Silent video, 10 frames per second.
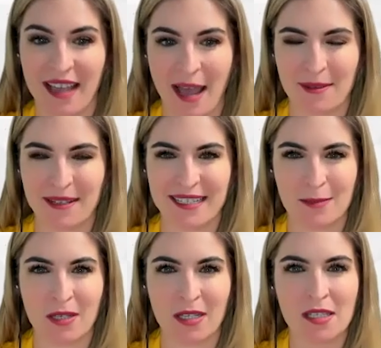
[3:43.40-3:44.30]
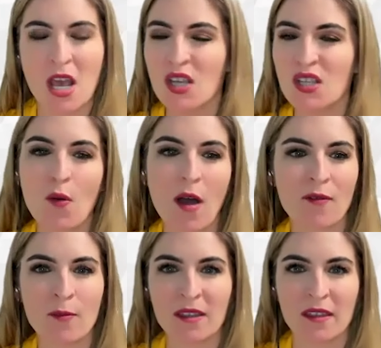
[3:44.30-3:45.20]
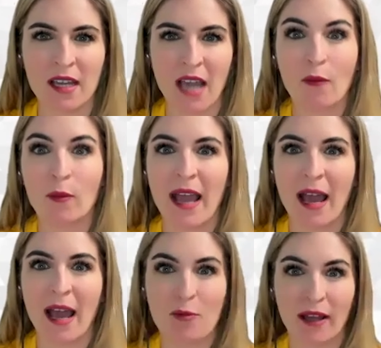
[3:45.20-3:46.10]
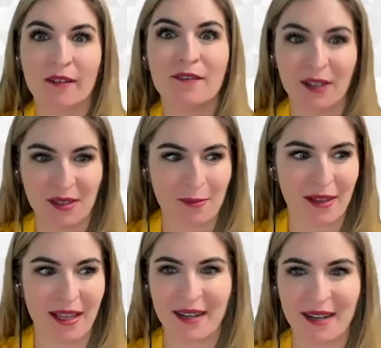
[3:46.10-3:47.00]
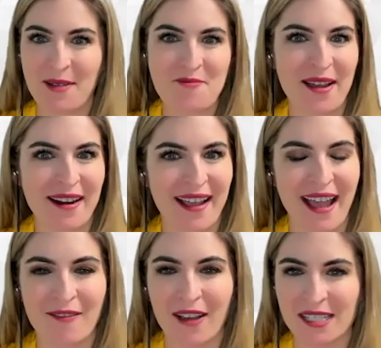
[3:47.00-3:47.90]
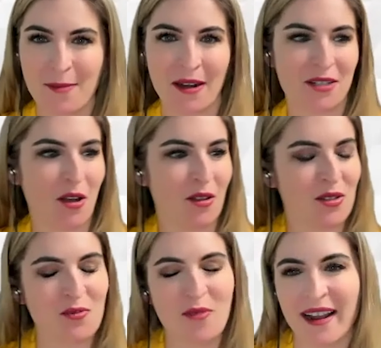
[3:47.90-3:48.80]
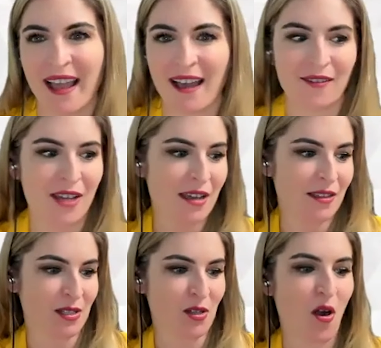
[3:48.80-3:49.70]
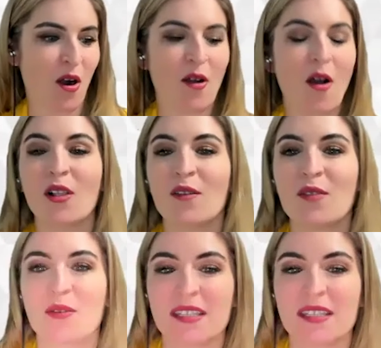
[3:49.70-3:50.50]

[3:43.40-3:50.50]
happiness, because so often we think I will be happy when, fill in the blank, right? When I have X amount of dollars, when I have this car, all of those